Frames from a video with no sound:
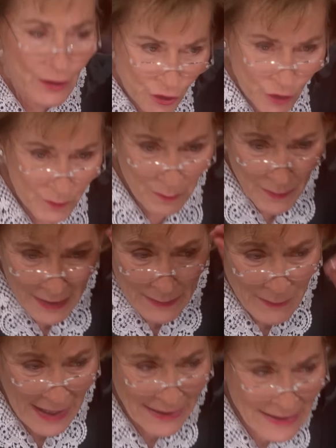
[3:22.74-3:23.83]
I should
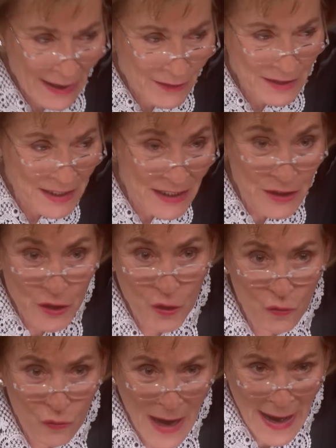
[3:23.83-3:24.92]
get down and kiss
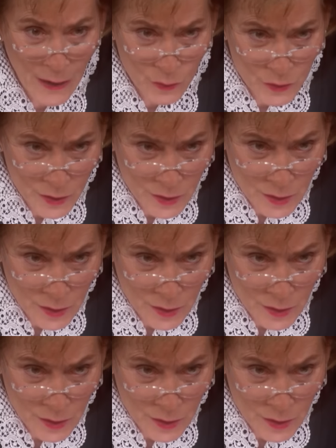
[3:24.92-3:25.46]
the ground.